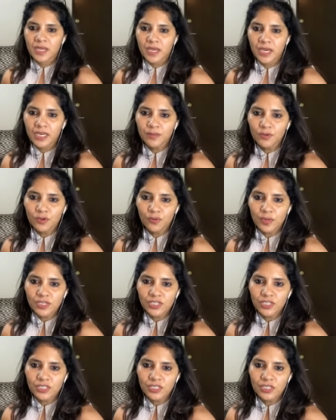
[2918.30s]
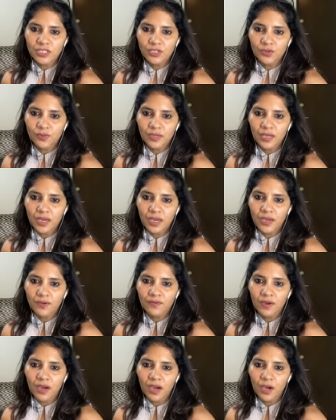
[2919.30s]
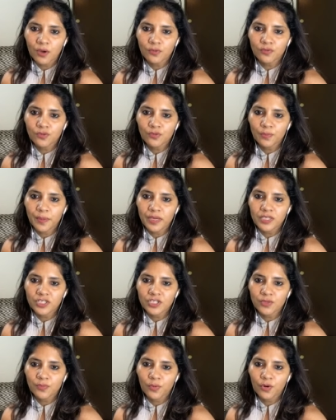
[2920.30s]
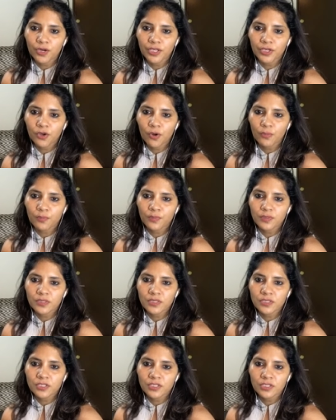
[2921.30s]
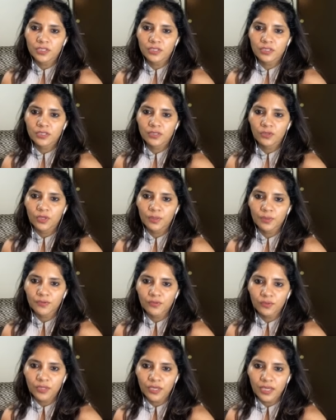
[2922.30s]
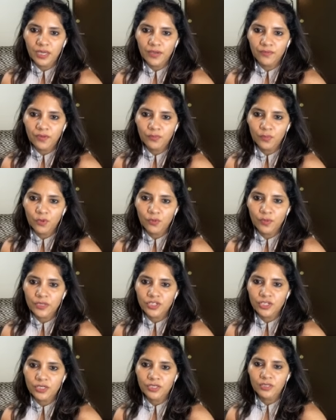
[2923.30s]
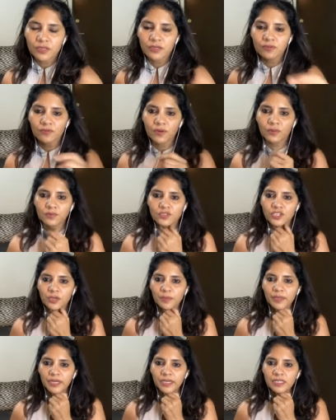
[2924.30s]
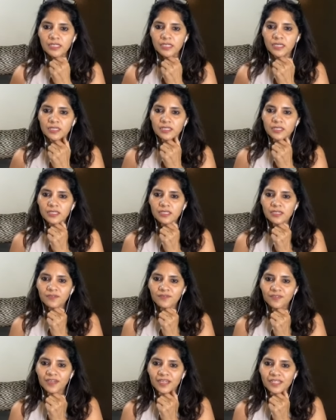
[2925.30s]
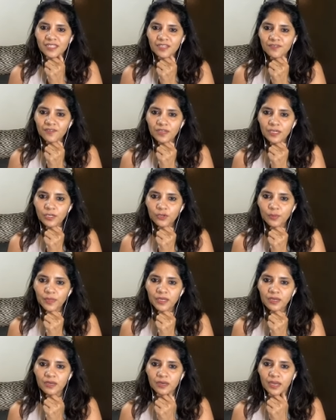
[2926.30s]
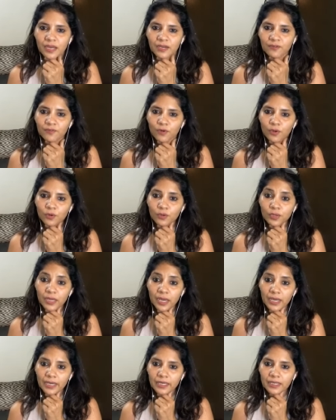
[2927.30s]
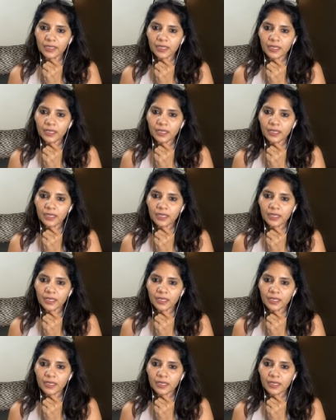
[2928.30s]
any more questions do we have? How to measure body composition? Okay, before that, I have one more question here from Shilpi. It is, is it, dif- it is difficult to make a client follow diet?